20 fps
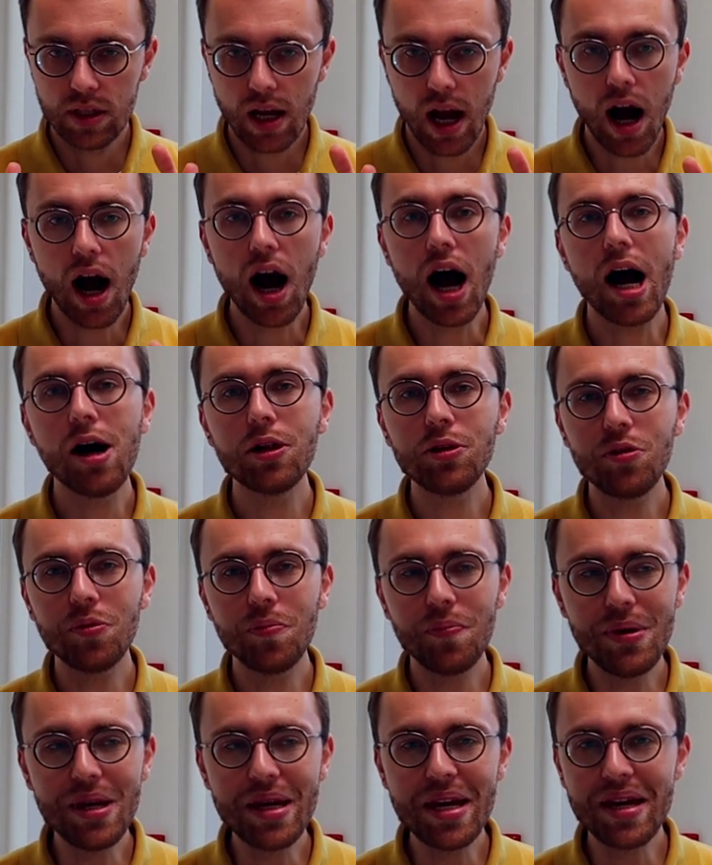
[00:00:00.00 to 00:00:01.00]
how to
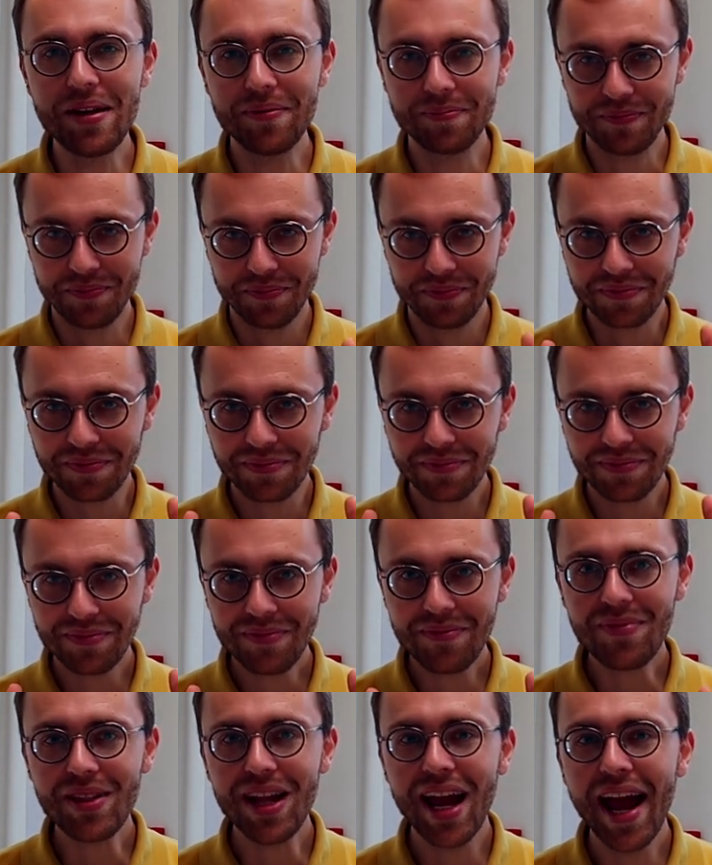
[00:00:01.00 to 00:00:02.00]
be
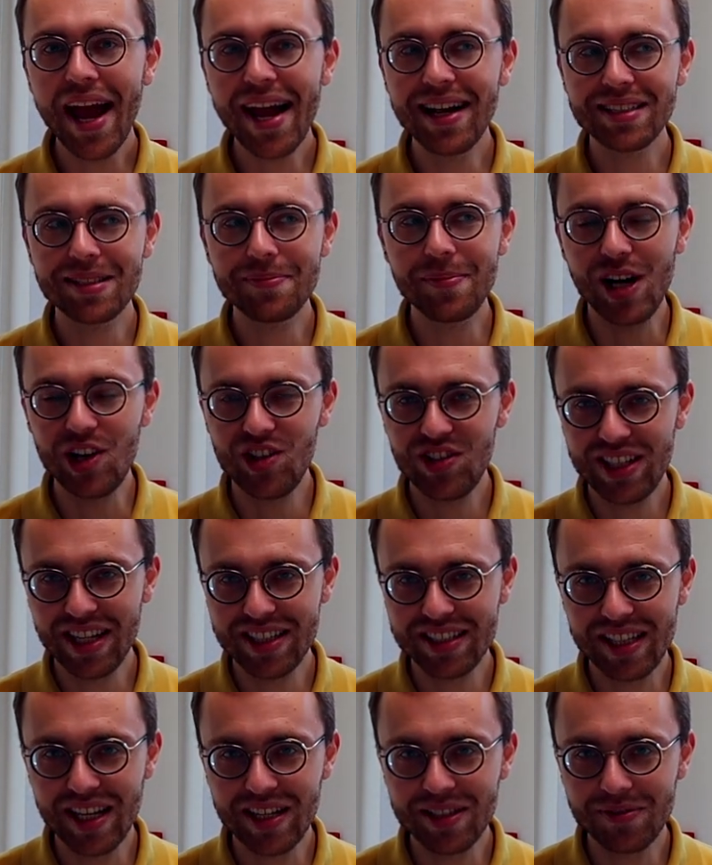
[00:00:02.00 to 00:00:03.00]
as much
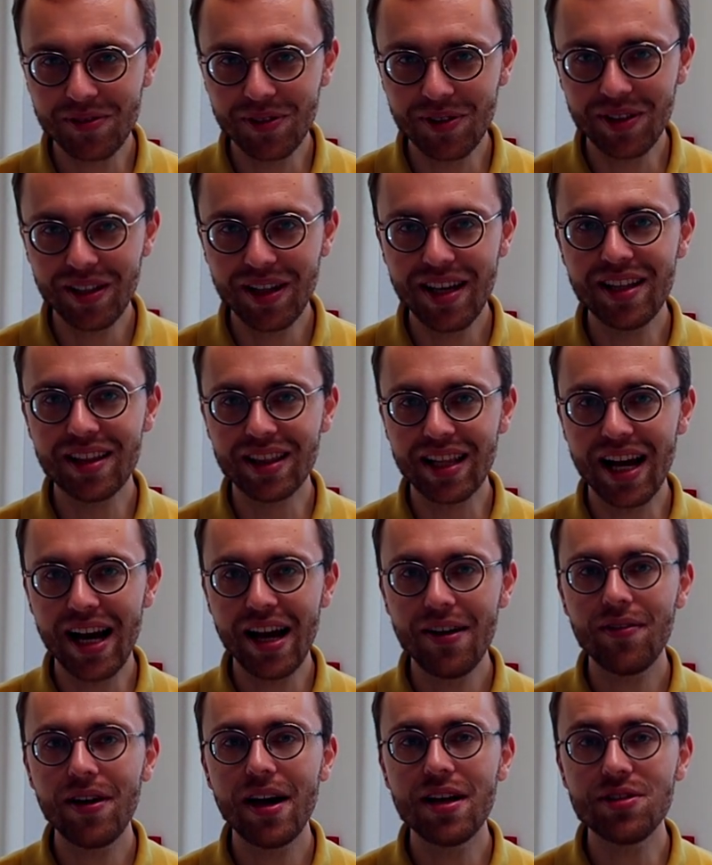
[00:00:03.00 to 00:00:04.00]
successful in
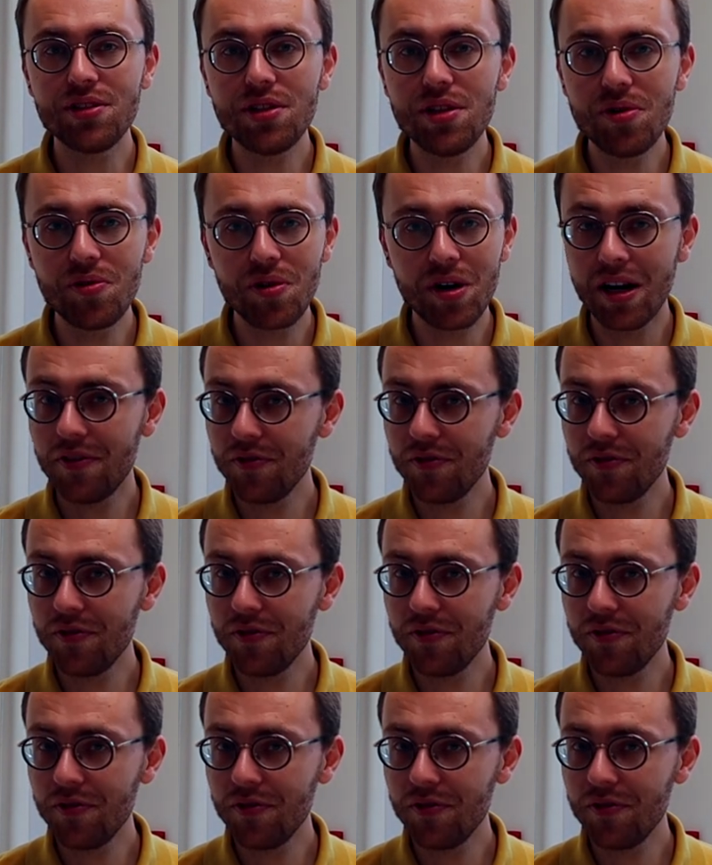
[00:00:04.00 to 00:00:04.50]
life as you are?